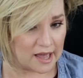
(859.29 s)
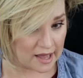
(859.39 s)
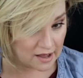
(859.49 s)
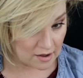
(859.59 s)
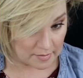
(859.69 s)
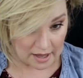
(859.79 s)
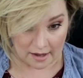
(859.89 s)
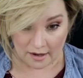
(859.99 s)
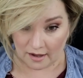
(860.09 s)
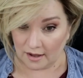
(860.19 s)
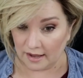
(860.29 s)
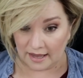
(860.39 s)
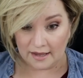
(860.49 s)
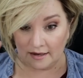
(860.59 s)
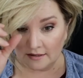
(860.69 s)
Um,
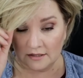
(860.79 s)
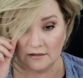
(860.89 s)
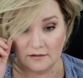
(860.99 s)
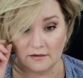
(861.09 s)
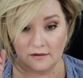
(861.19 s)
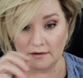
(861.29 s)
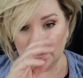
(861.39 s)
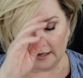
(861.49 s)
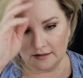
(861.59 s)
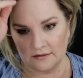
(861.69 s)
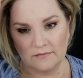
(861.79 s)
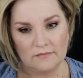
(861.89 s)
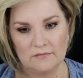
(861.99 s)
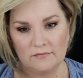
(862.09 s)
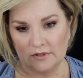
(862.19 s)
and it
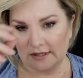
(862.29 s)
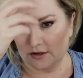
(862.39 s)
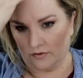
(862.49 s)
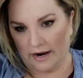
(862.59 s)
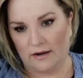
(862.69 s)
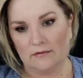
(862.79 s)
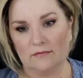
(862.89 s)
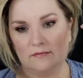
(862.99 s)
does great.